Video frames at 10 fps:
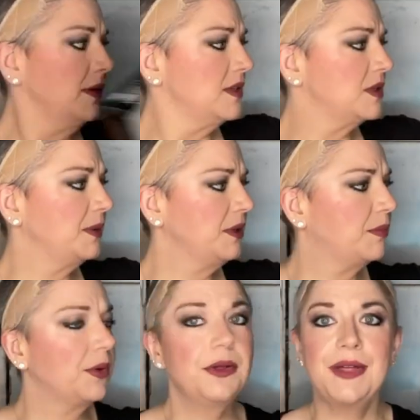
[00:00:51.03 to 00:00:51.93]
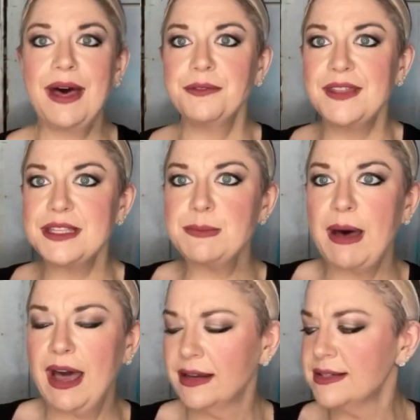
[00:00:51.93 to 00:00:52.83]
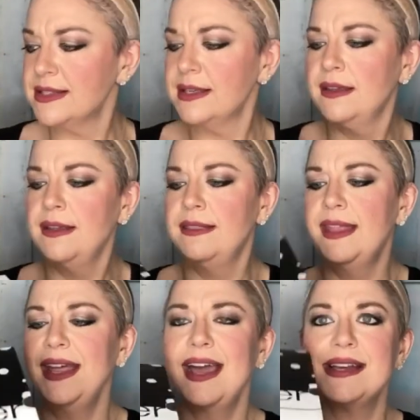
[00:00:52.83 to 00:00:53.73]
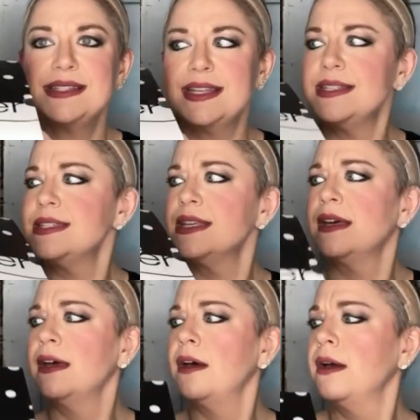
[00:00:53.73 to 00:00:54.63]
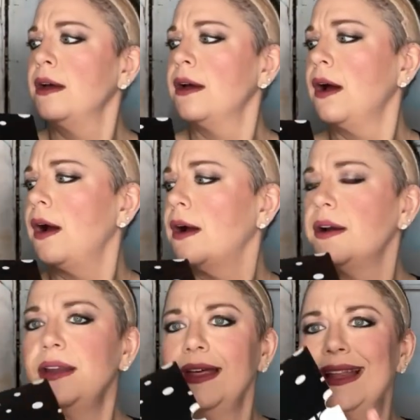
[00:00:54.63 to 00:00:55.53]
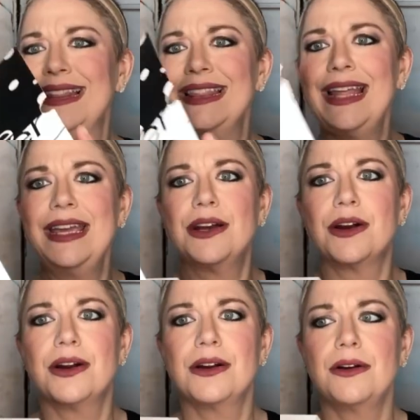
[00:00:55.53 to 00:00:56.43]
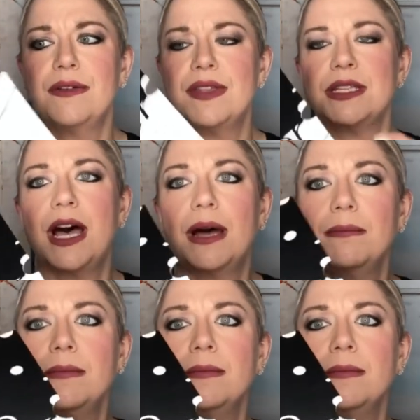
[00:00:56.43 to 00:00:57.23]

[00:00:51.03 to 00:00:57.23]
So when you pull out this box, then it has this hard layer over the top.